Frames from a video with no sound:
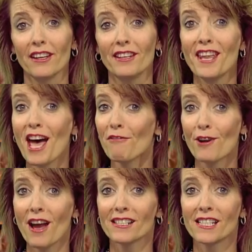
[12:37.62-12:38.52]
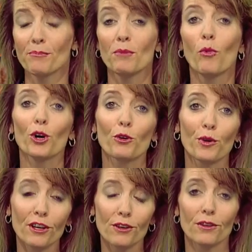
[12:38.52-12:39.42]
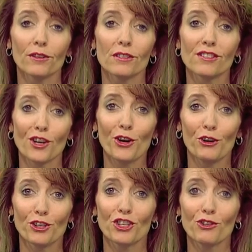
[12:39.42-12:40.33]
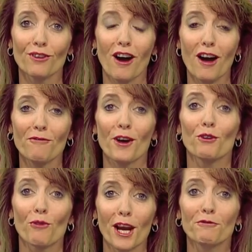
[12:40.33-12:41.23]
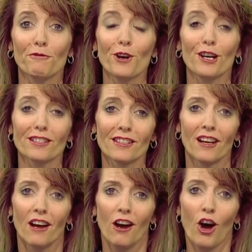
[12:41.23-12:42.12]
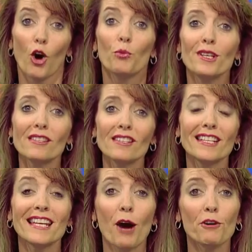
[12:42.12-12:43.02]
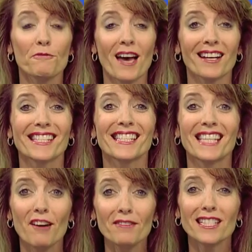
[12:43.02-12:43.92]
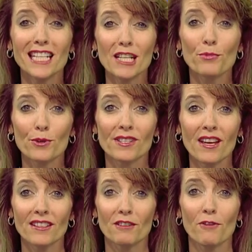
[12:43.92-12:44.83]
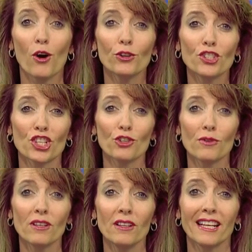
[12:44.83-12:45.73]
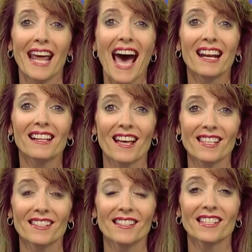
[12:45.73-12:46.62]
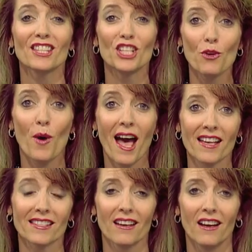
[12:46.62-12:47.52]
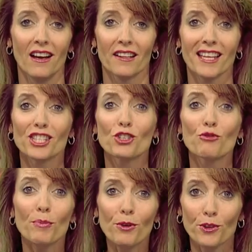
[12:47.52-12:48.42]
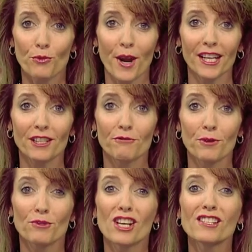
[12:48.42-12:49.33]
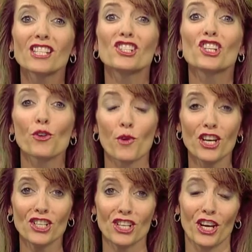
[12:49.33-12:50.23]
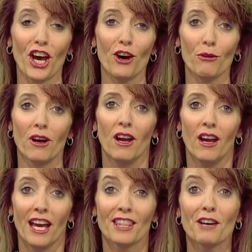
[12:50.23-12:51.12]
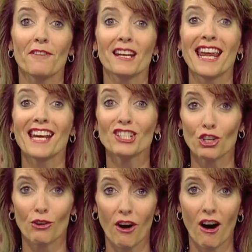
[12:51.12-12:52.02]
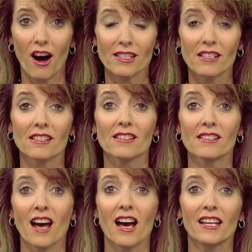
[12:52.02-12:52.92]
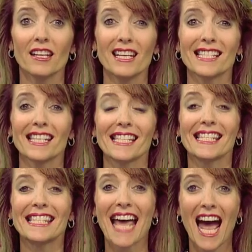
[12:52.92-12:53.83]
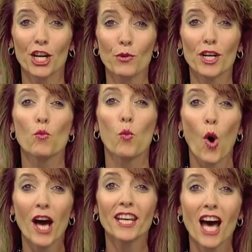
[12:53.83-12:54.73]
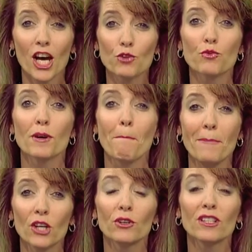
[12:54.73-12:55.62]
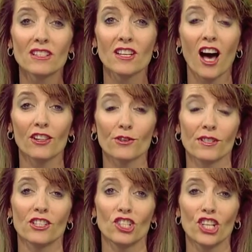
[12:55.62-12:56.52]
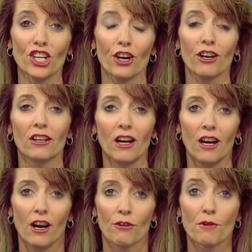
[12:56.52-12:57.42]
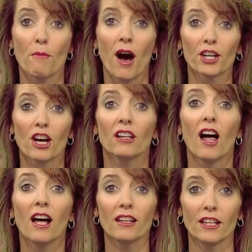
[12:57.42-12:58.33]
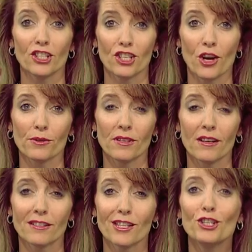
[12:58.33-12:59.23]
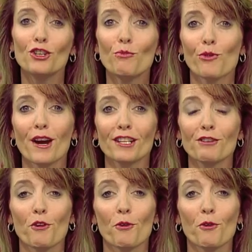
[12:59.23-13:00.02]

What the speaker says: and never has it been more critical to start our children off on the right foot. Obesity now affects 17% of all children and adolescents in the U.S. That's triple the rate from just a generation ago. And the financial cost to society is a staggering $100 million each year. Ramon Kalali shows us the new brand of